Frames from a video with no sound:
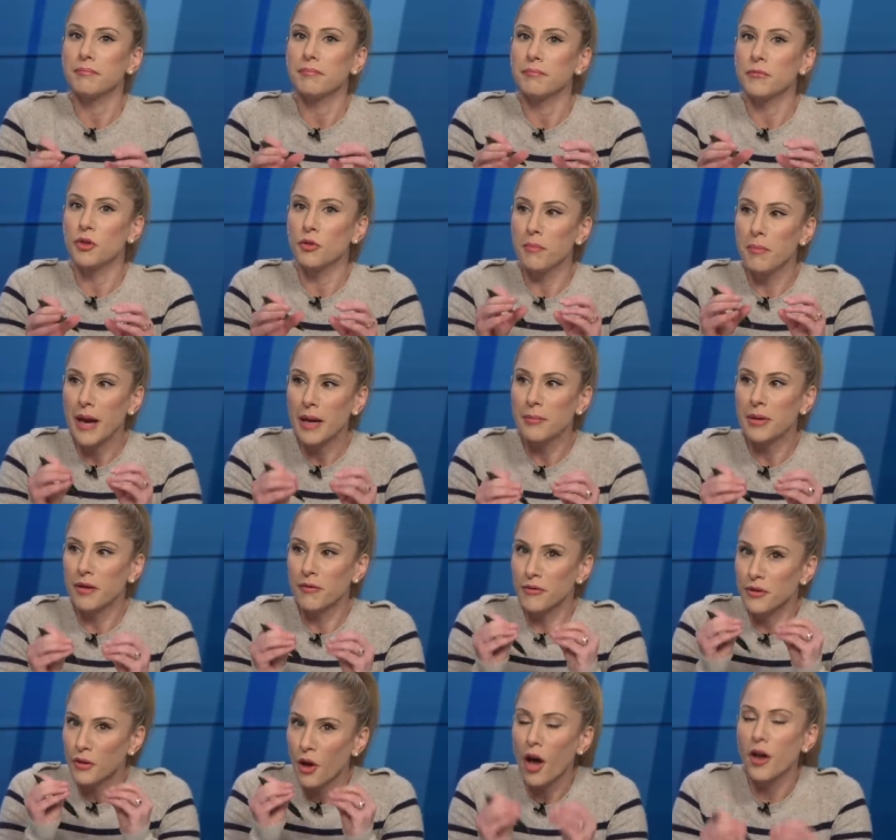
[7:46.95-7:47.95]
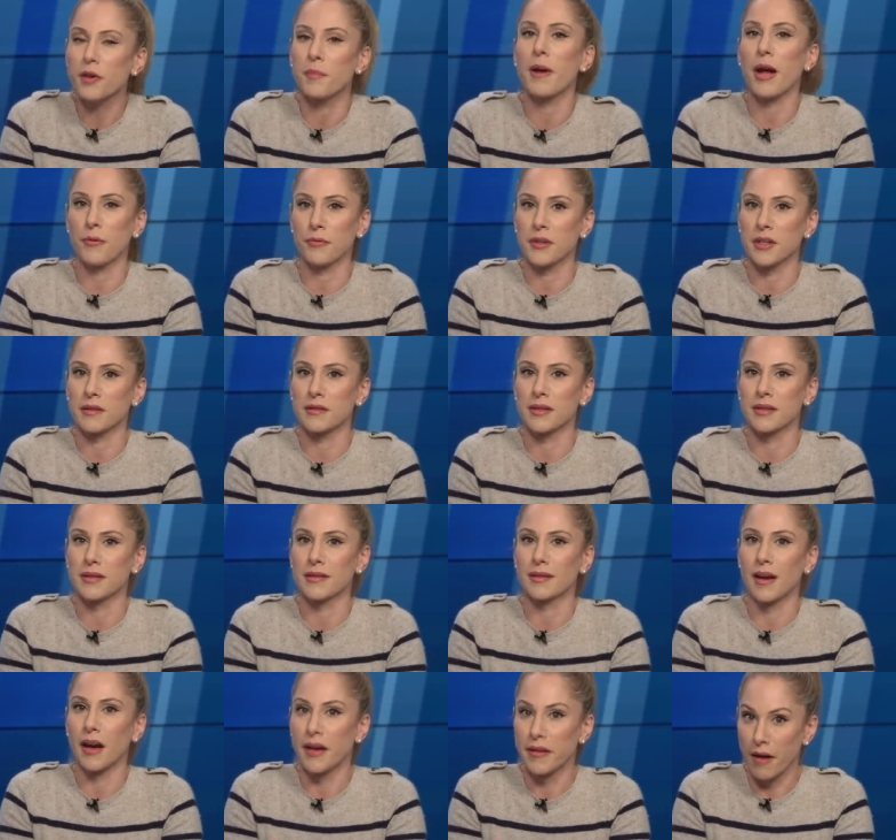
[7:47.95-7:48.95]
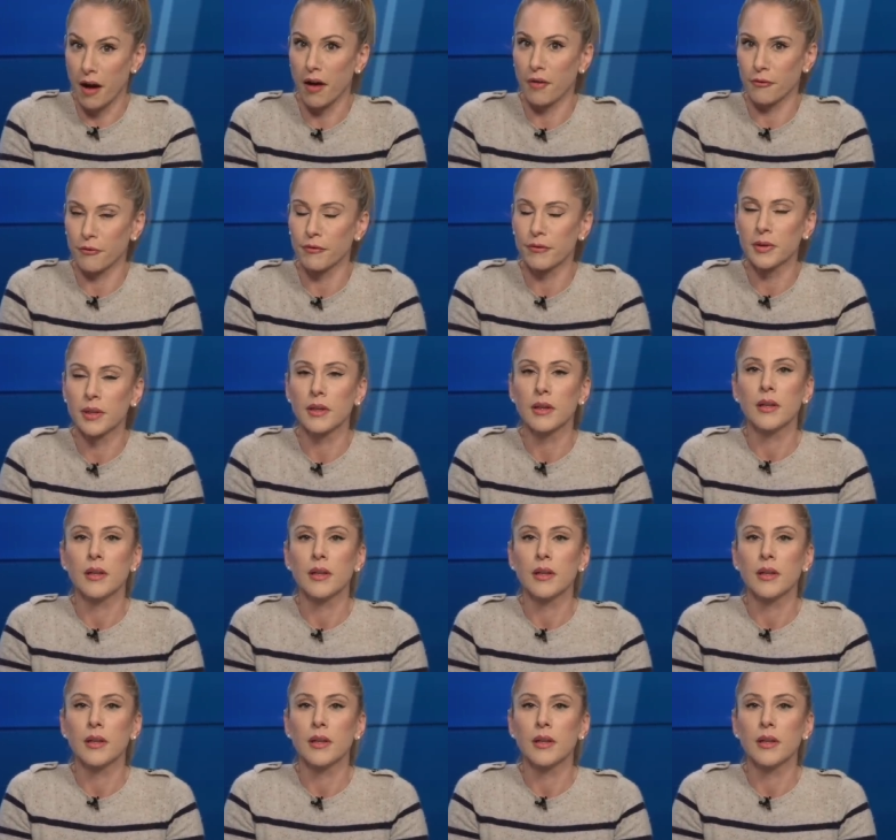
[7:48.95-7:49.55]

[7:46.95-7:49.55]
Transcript: you maybe have thought about this enough.